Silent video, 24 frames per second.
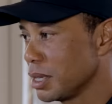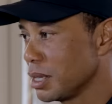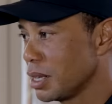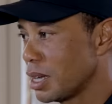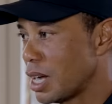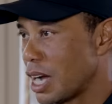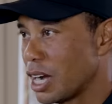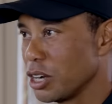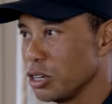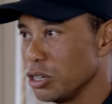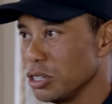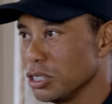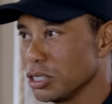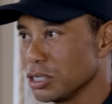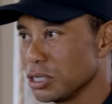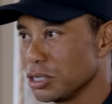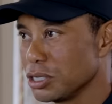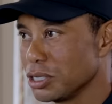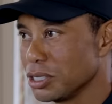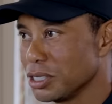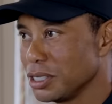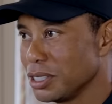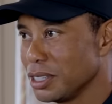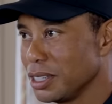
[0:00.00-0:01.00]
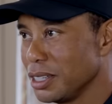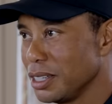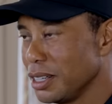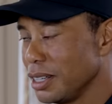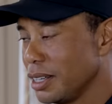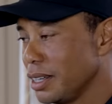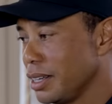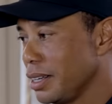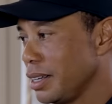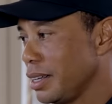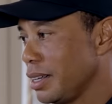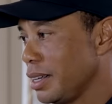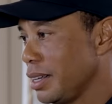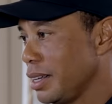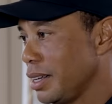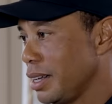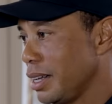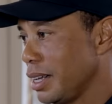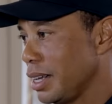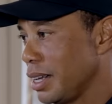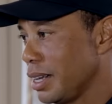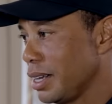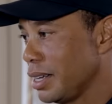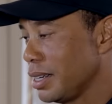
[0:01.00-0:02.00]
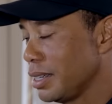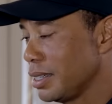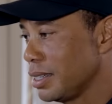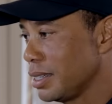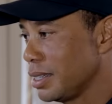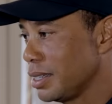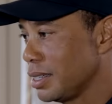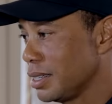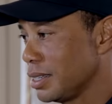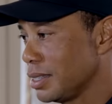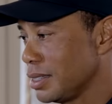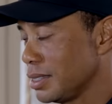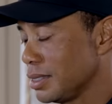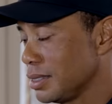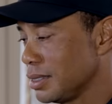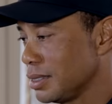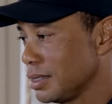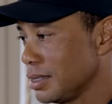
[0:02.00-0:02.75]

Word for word: high hooks. And uh,